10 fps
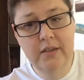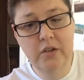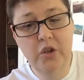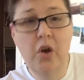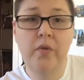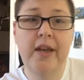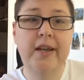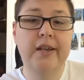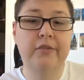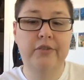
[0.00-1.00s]
know
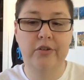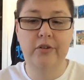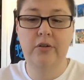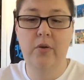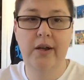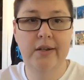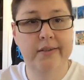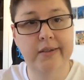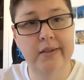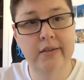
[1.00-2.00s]
that if you're going on
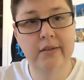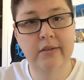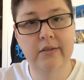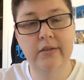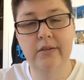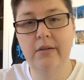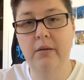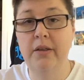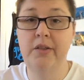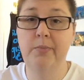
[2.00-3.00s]
T,
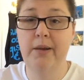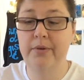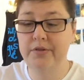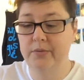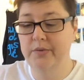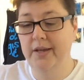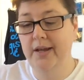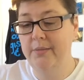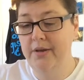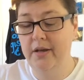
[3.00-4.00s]
at least my person was
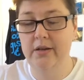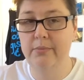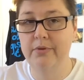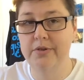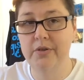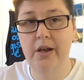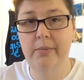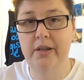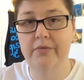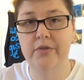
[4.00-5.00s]
like, I'm not going to
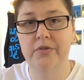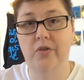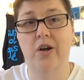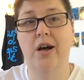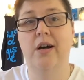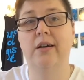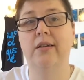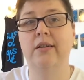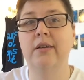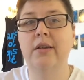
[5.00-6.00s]
prescribe it if you're still
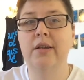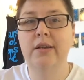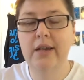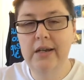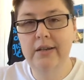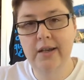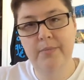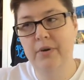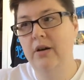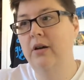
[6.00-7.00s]
on any
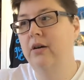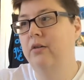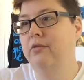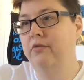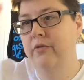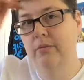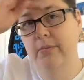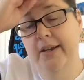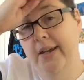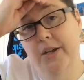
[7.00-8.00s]
type of
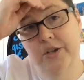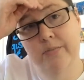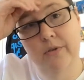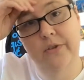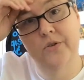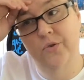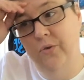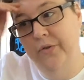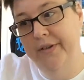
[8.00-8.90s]
medication, birth control